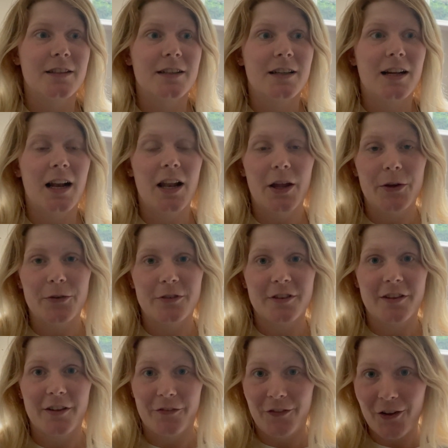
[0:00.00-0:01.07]
close
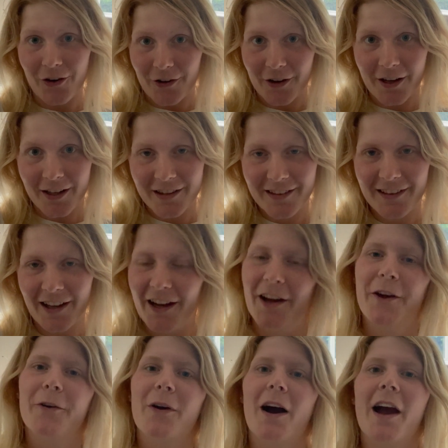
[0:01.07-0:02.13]
the vlog.
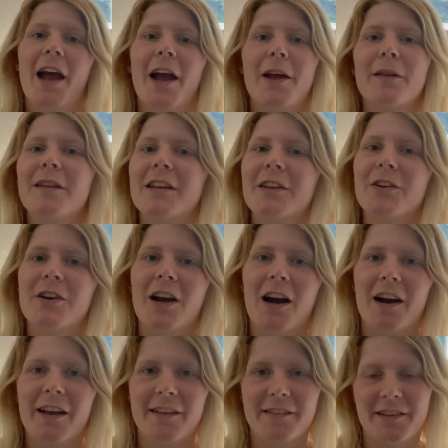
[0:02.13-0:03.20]
So I hope that you
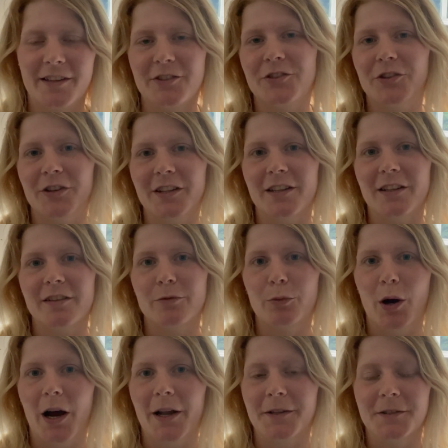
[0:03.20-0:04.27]
guys enjoyed this
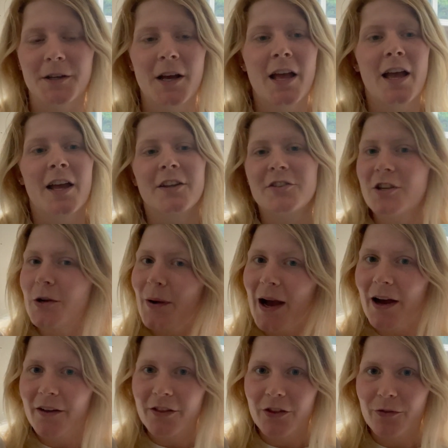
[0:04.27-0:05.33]
one. 2
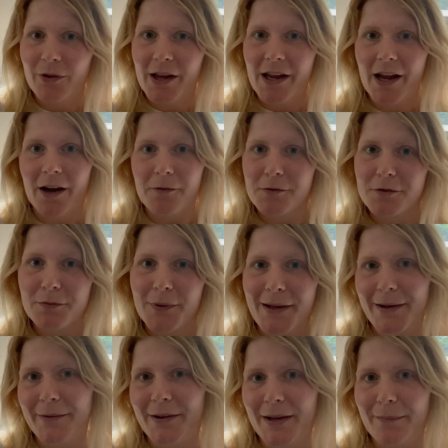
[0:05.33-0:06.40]
out of 3 I was
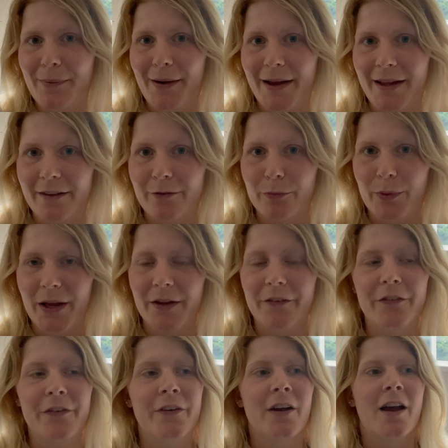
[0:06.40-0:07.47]
really pleased
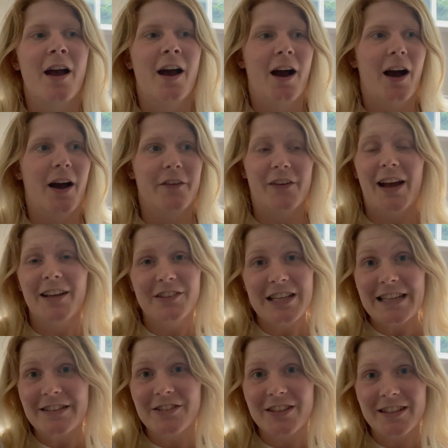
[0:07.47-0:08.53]
with. I've
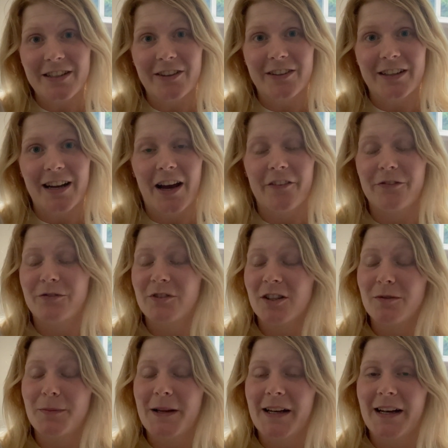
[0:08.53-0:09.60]
just
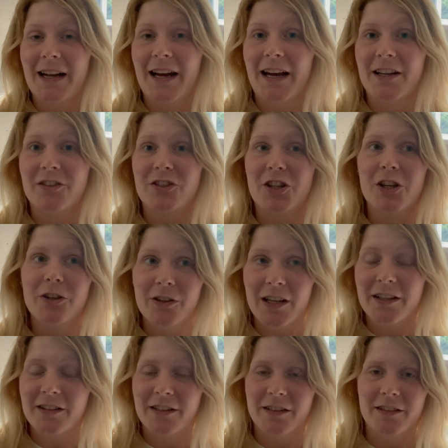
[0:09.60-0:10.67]
had 2
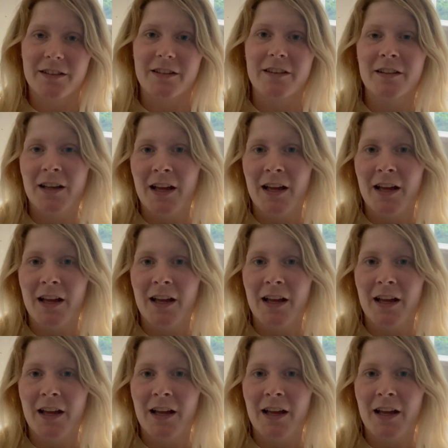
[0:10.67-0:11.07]
lessons